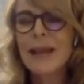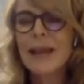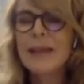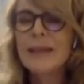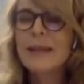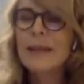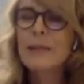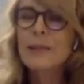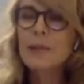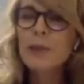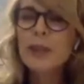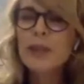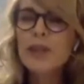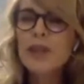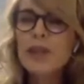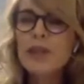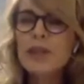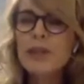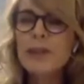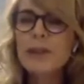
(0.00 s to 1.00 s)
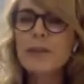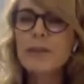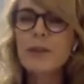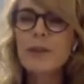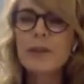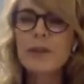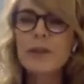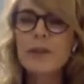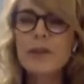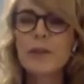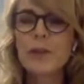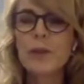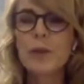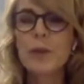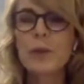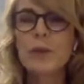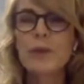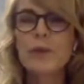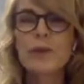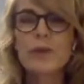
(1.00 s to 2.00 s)
And I'm pretty sure that most of you
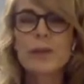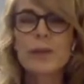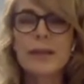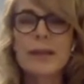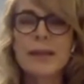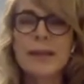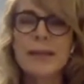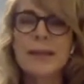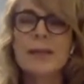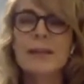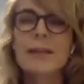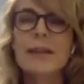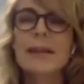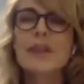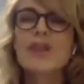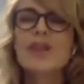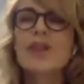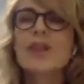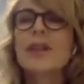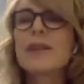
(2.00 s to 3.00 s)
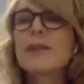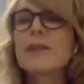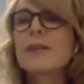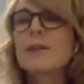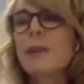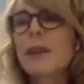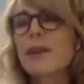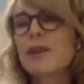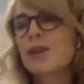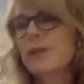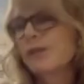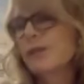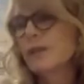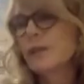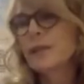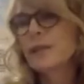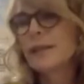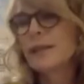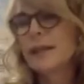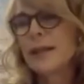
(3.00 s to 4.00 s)
who have joined us today share this passion for
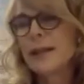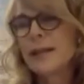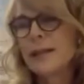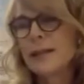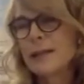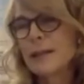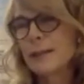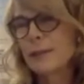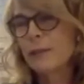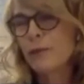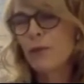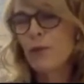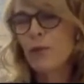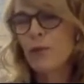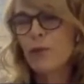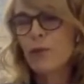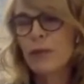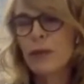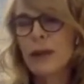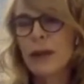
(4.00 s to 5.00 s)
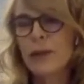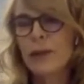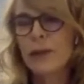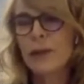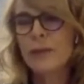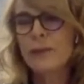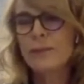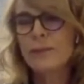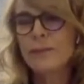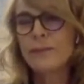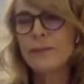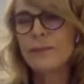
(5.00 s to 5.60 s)
D N A in some form or another.